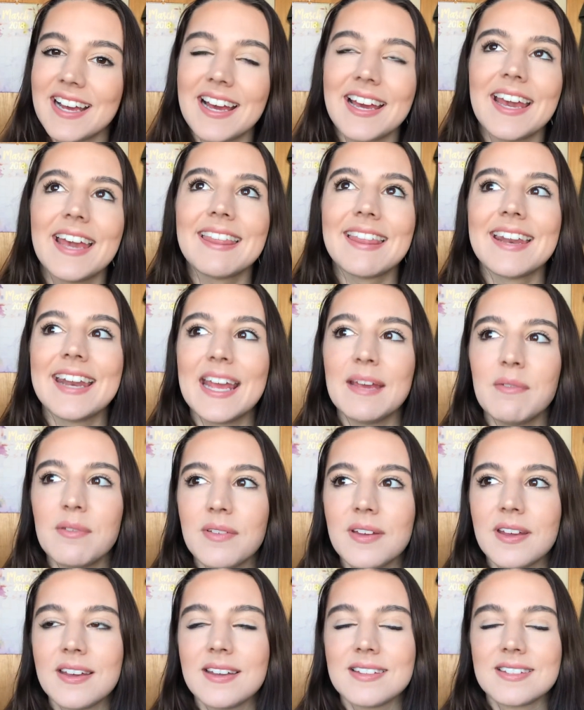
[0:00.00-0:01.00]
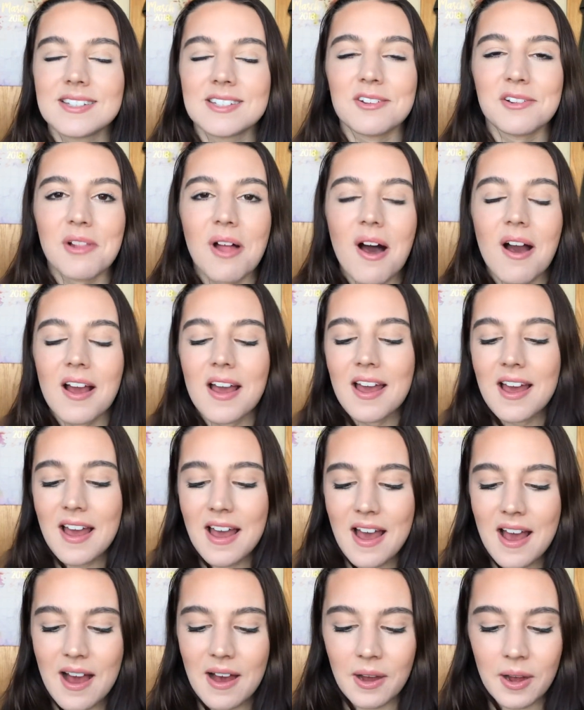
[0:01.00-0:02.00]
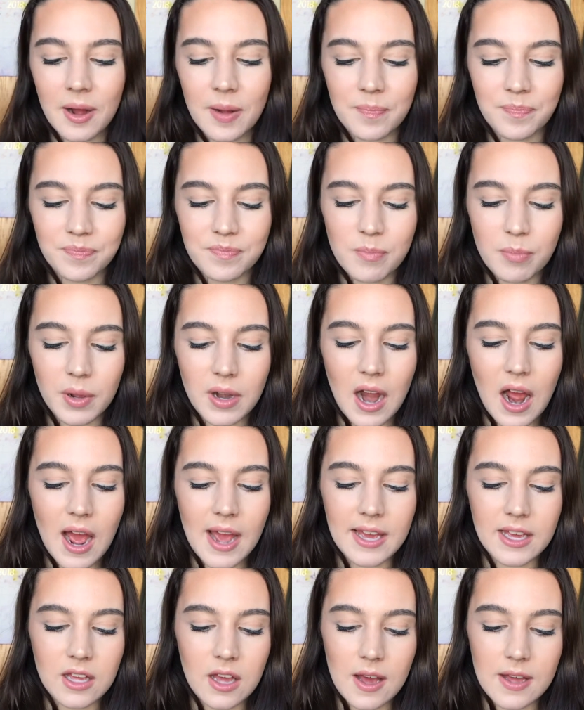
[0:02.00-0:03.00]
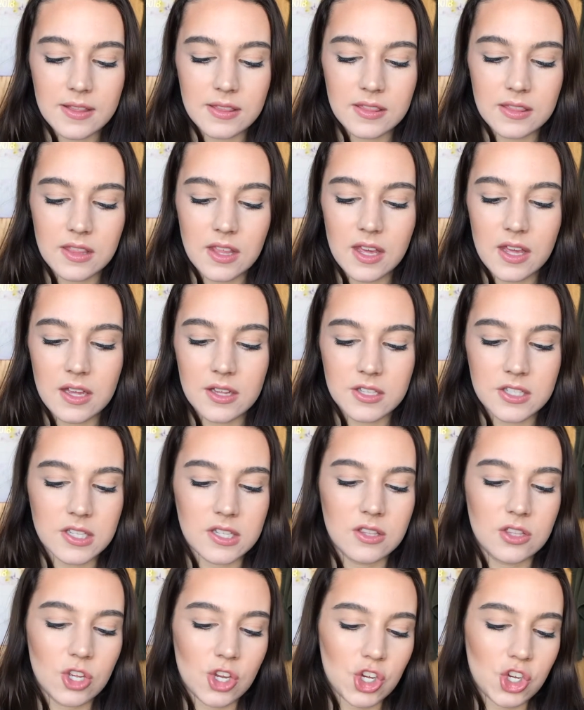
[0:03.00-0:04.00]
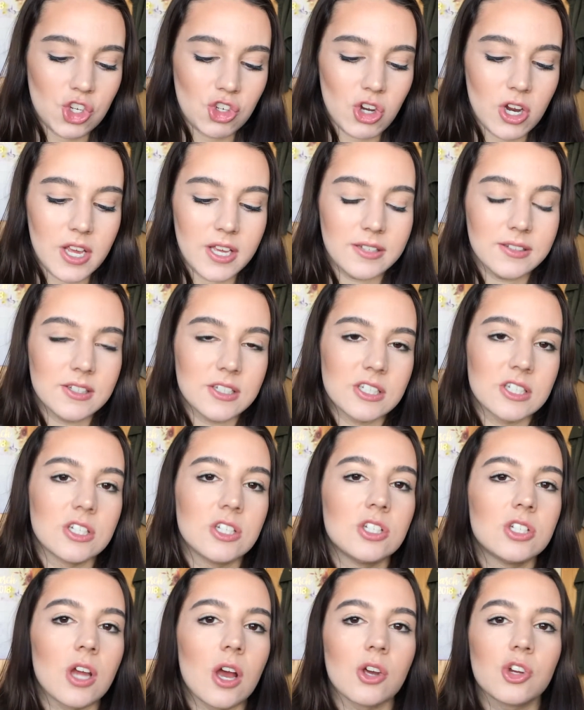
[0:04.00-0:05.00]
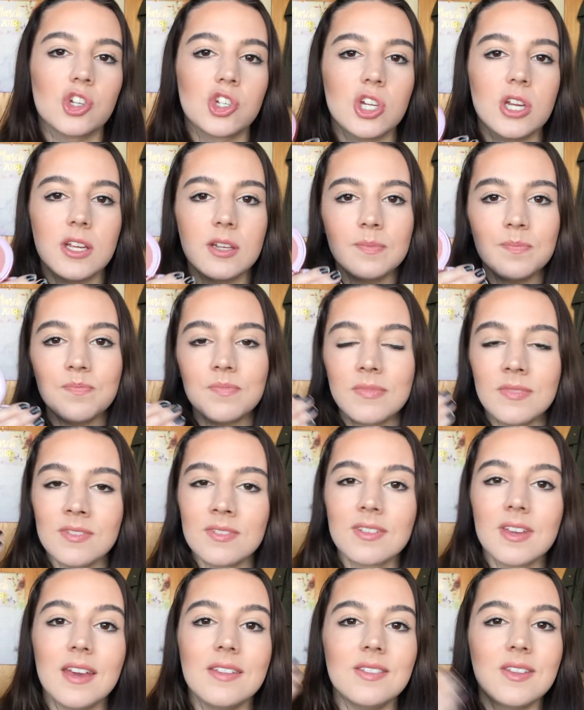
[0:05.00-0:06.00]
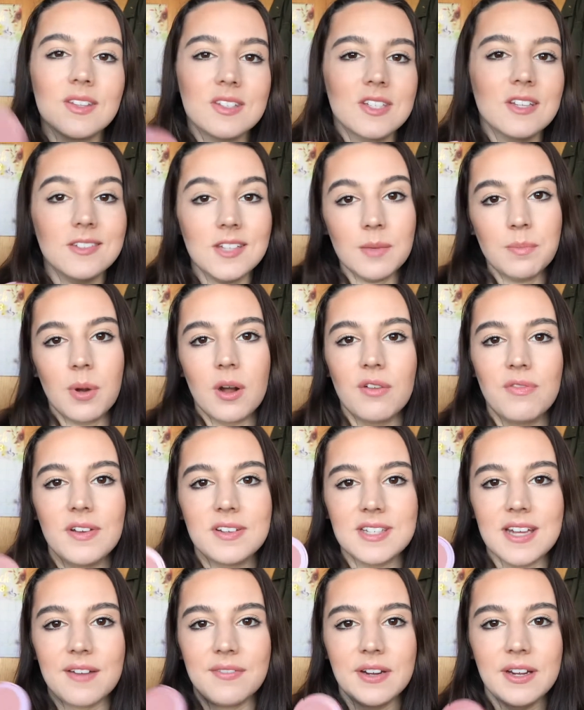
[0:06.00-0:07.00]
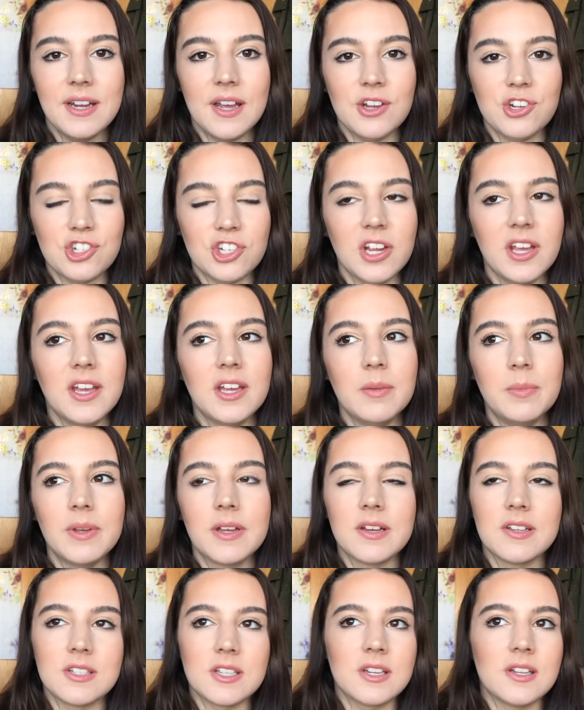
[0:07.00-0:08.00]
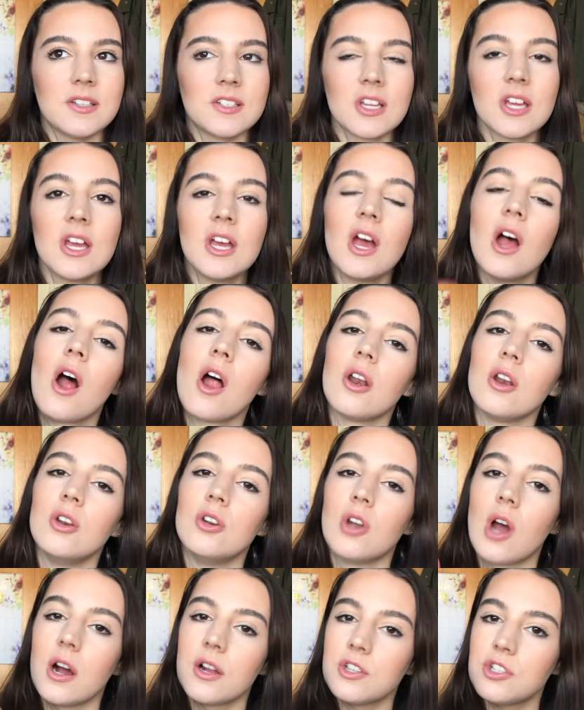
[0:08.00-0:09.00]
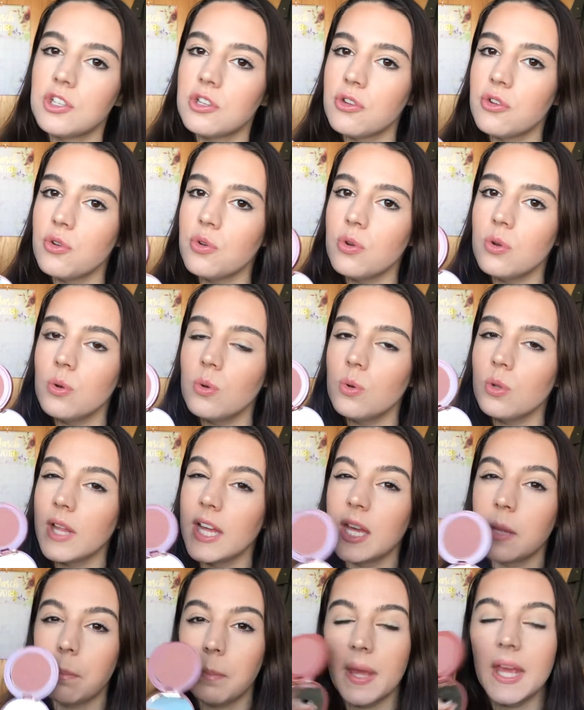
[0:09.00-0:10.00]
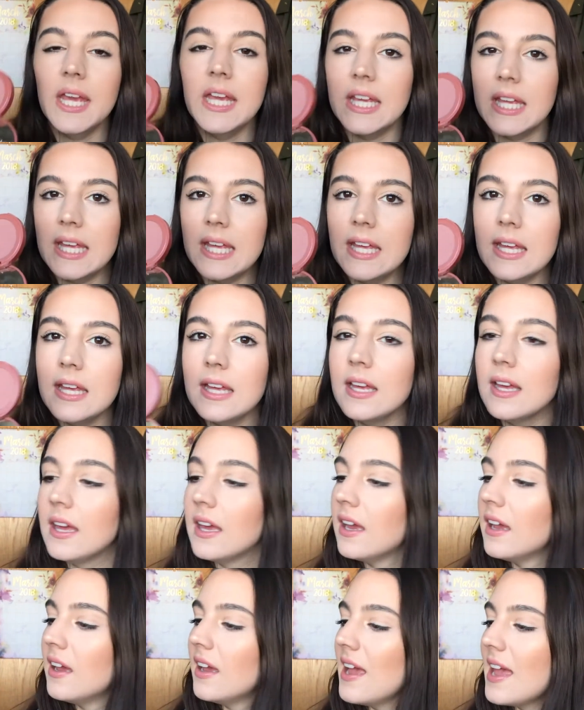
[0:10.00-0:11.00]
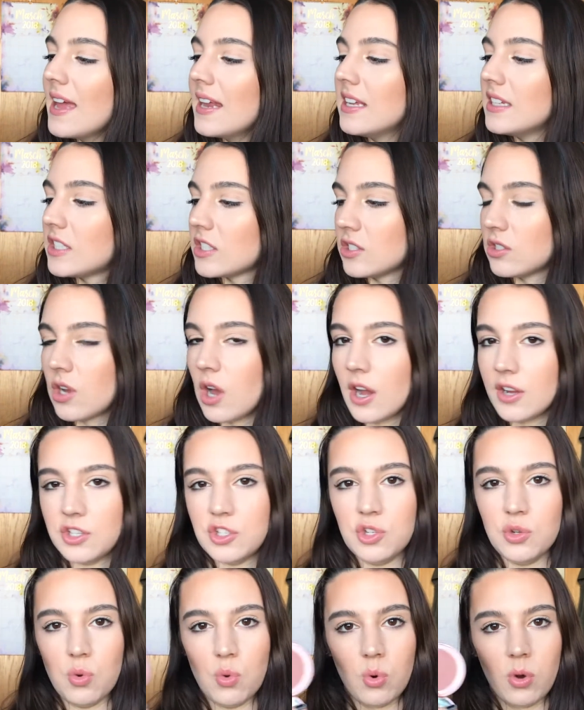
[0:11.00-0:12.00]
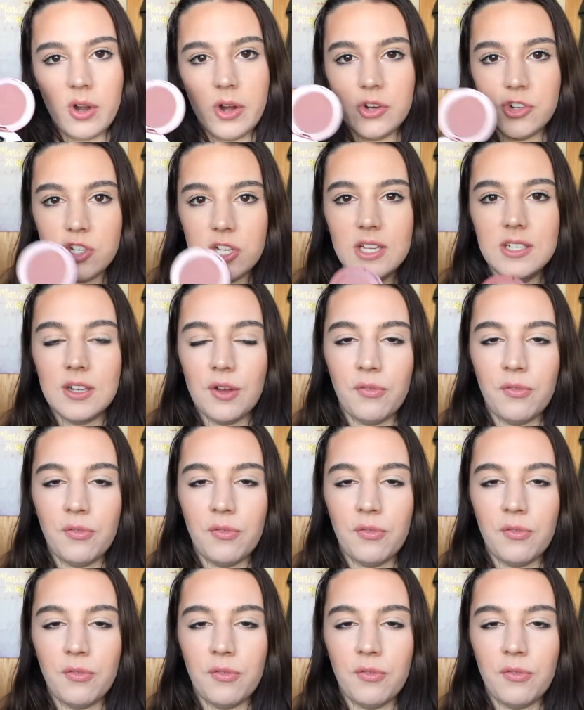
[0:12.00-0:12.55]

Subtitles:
I hate the name of it. It's so long. But I got this in the shade Seduction, and this is a perfect everyday shade because it is not too like pinky and it's not too orangey.